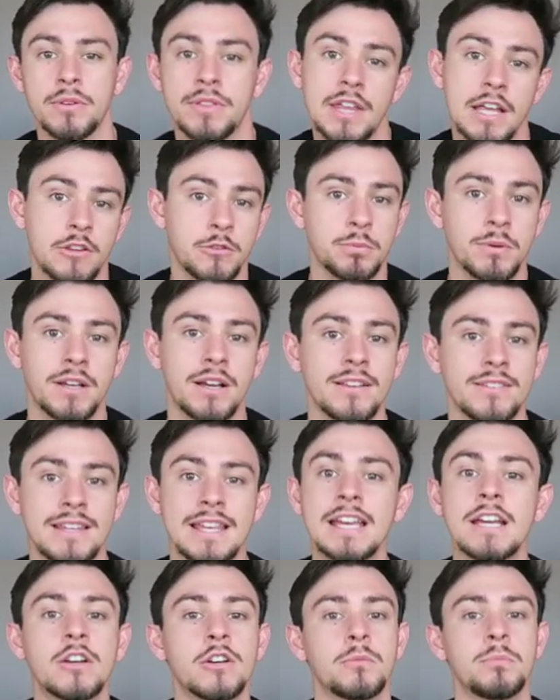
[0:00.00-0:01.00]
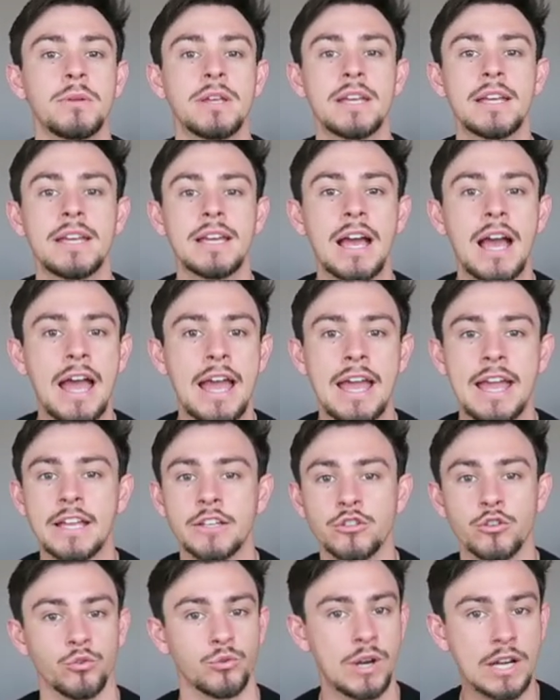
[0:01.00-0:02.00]
but that's because it could be
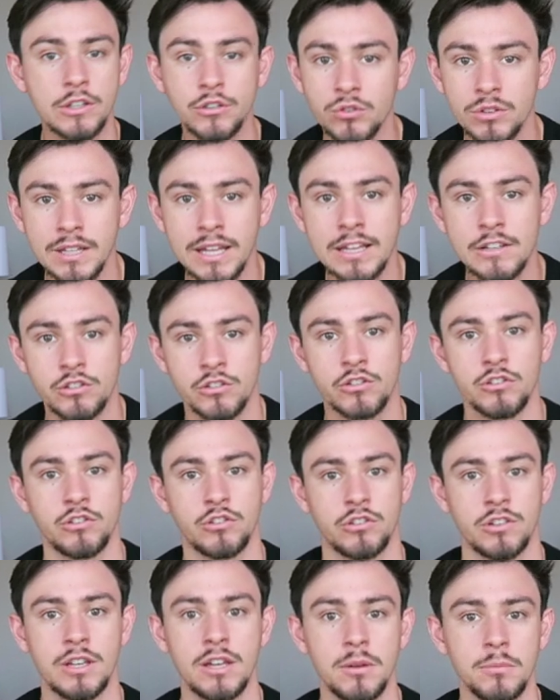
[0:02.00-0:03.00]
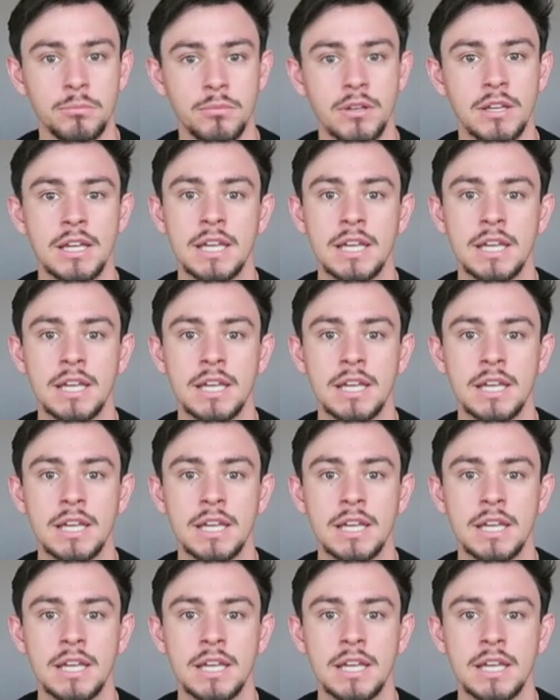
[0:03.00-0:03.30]
a direct relationship.